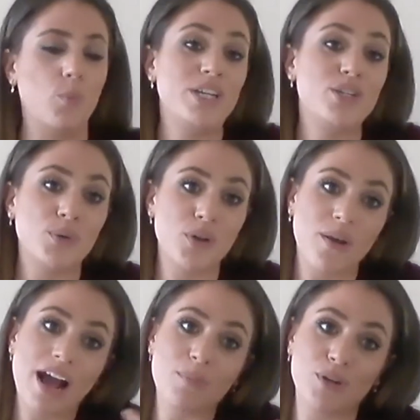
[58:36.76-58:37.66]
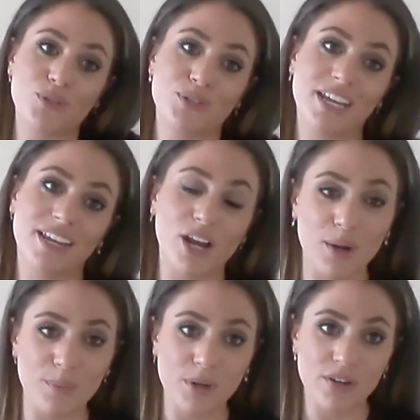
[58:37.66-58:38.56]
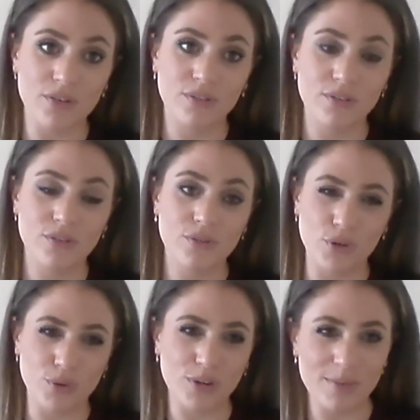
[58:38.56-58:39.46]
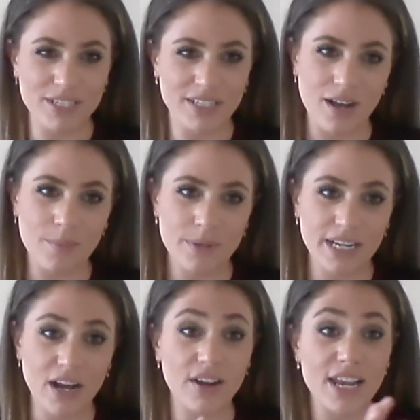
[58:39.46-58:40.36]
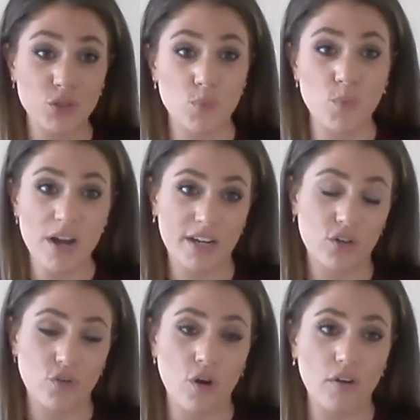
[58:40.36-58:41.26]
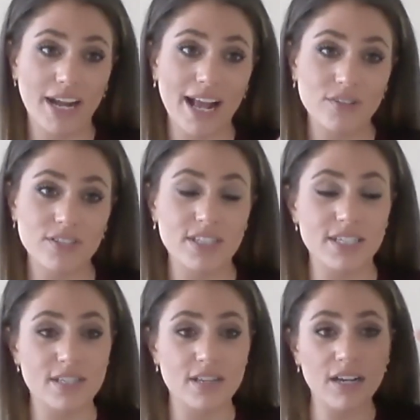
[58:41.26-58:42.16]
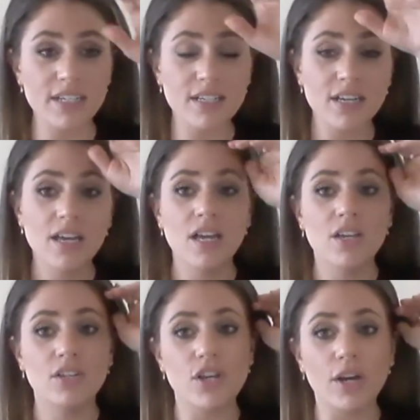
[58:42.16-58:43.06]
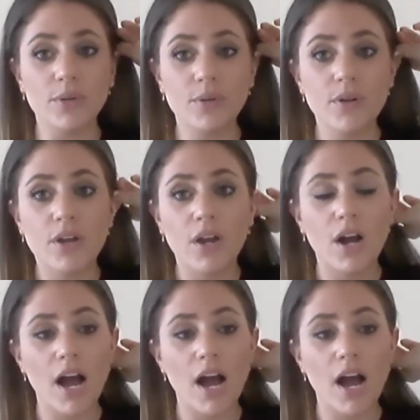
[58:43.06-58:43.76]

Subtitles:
well, we don't know how much you're taking home going through your limited company unless you're working through our accountancy side. So